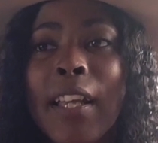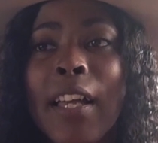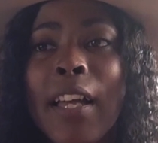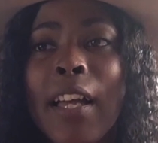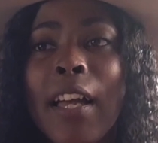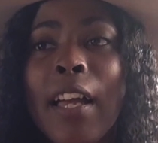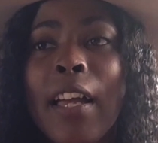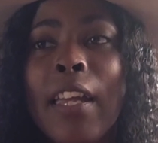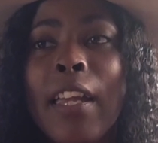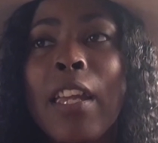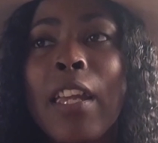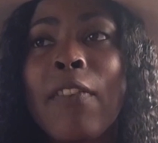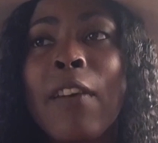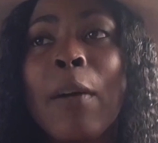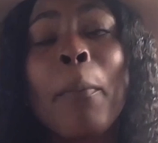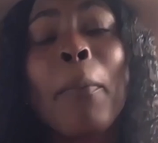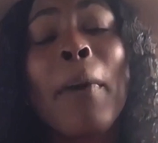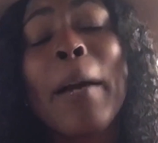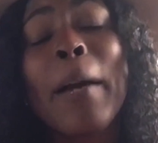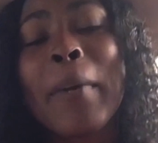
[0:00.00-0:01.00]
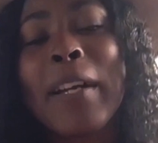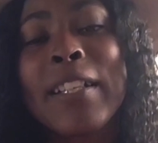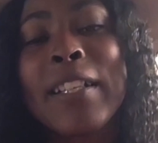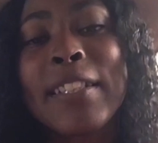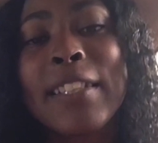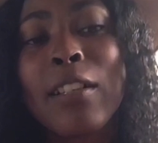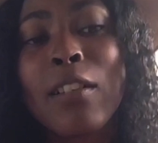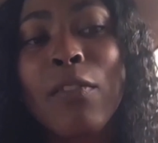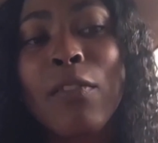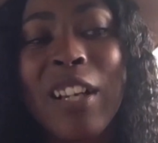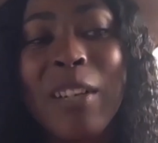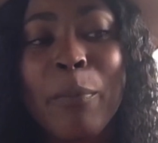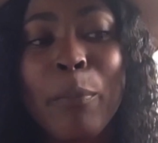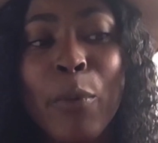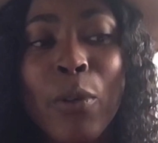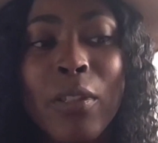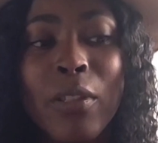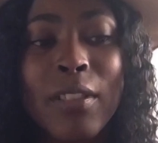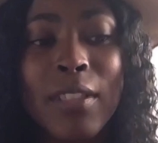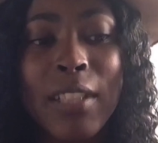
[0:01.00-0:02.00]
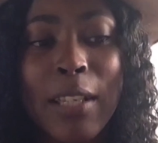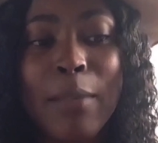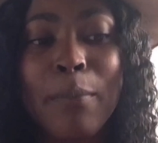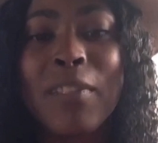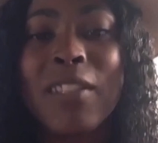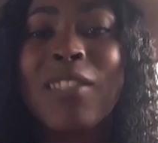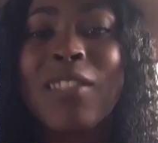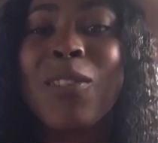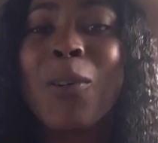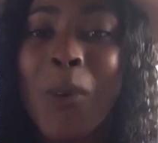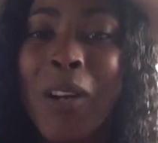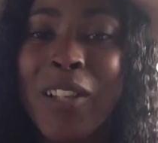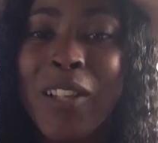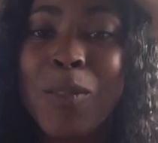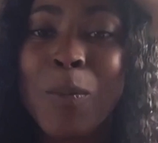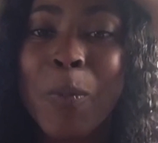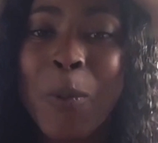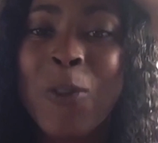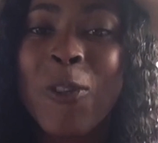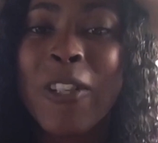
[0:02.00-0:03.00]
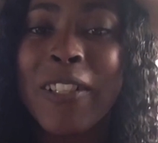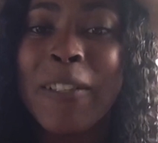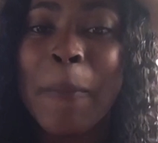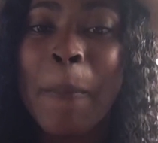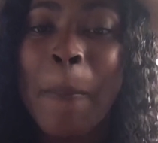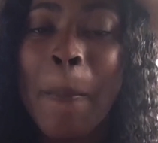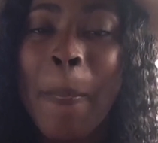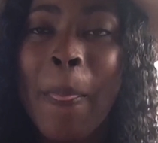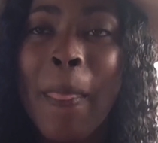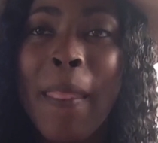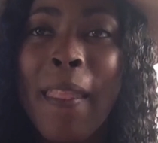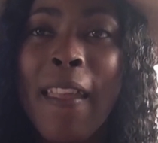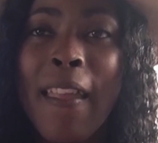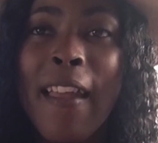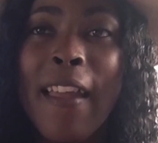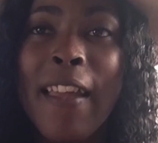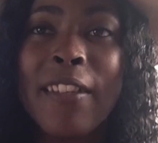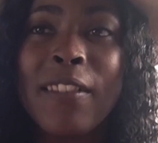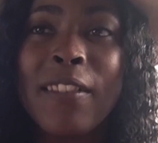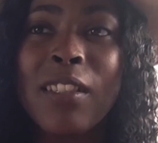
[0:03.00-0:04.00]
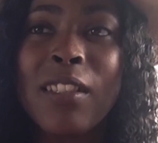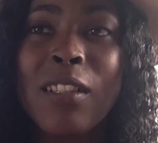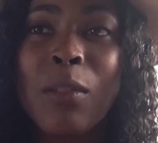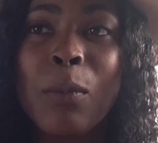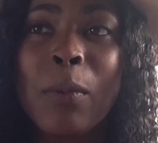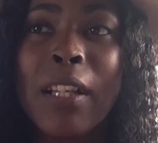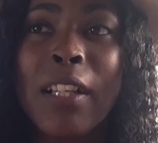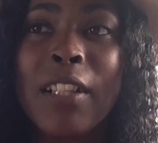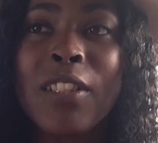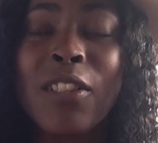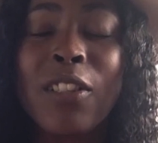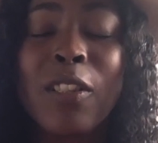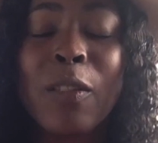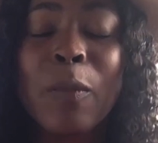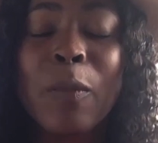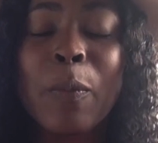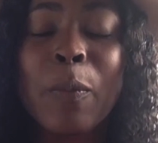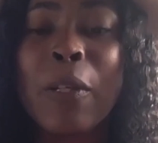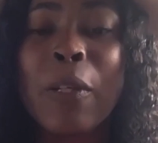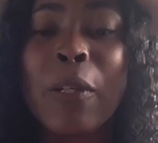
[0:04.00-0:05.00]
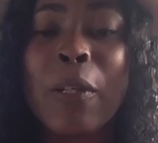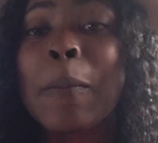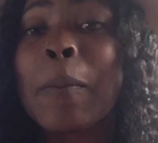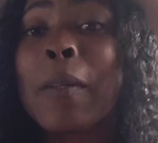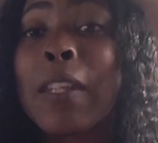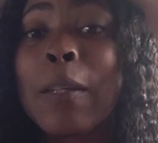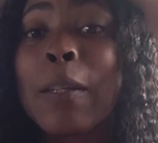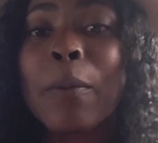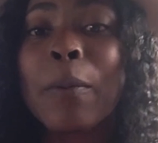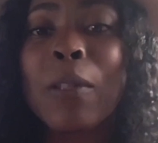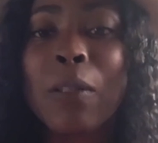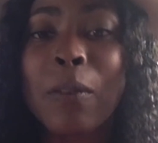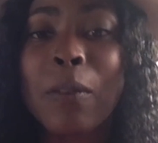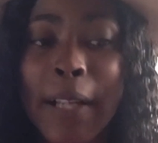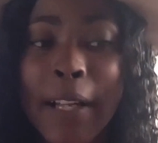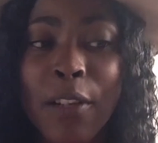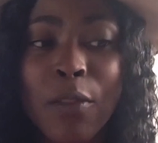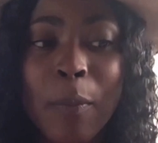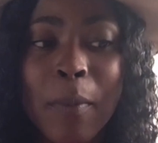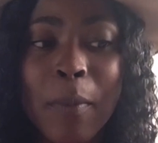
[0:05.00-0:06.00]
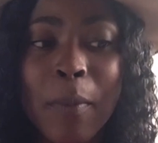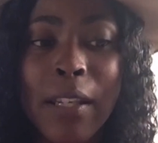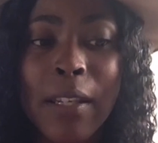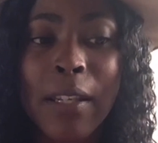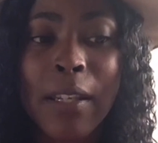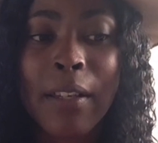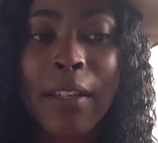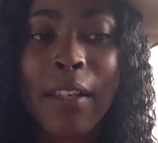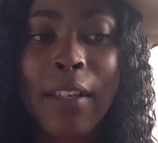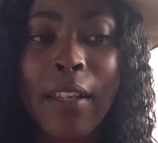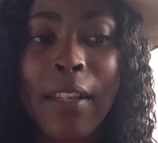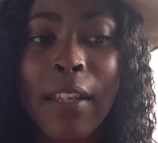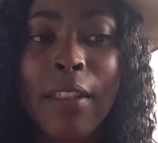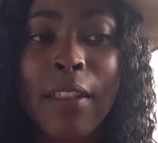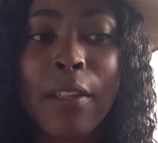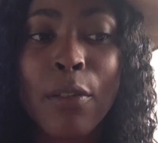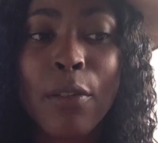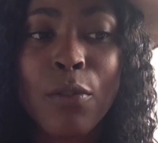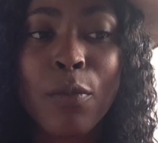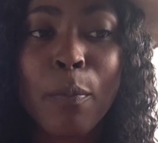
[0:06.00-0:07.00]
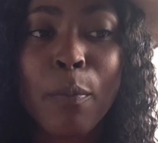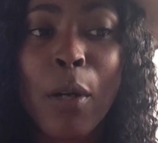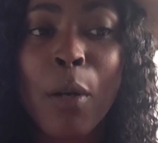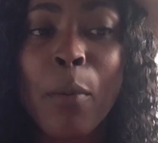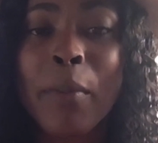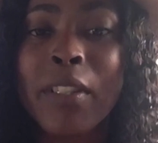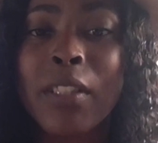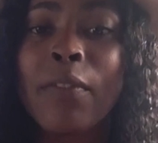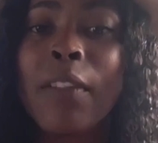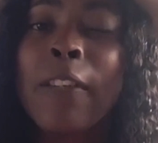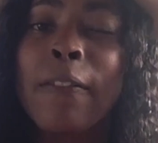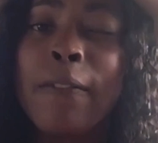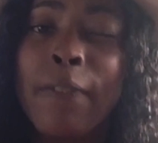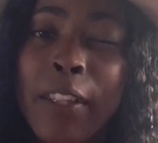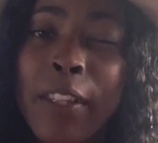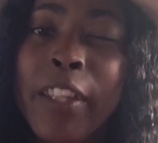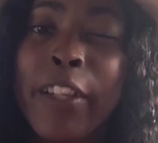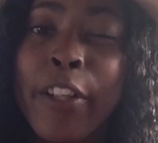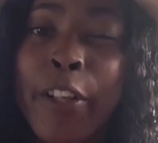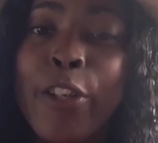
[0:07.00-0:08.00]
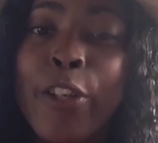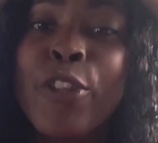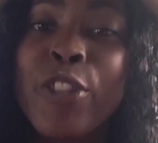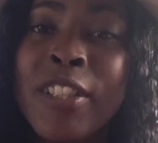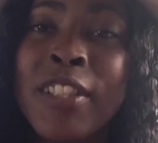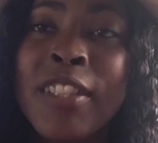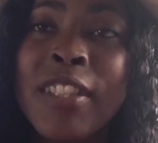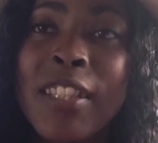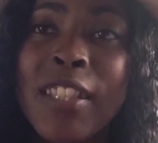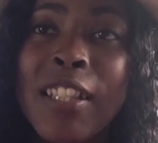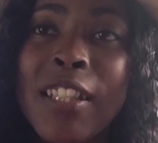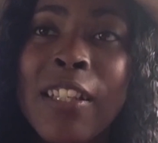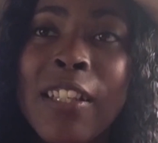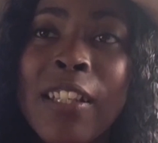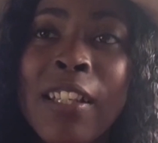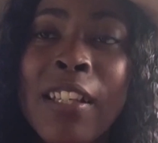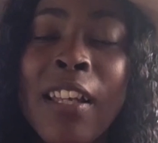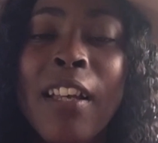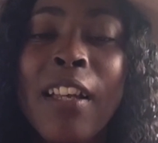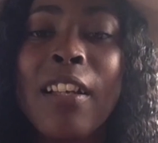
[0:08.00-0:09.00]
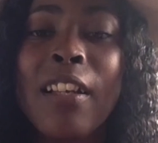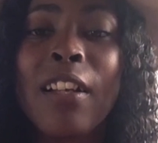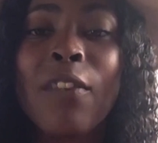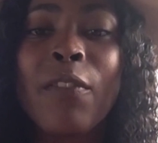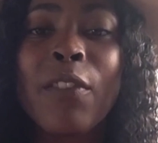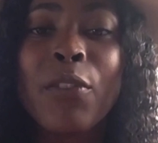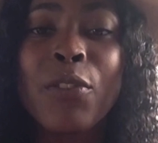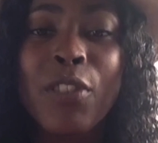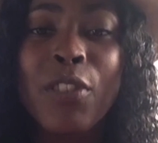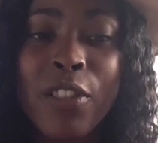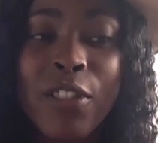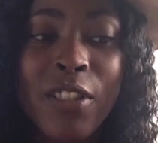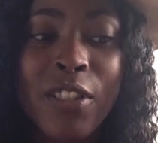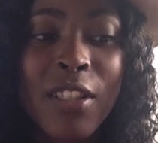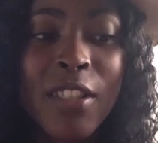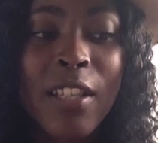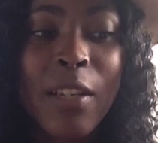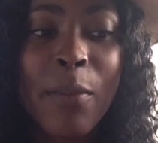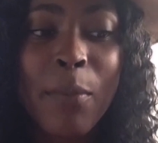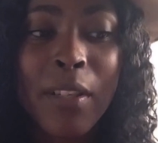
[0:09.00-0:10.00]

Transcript: if I'm by myself, I'm more tempted to watch porn. And so when I started putting people around me in those moments of like feeling urgency of those urges that would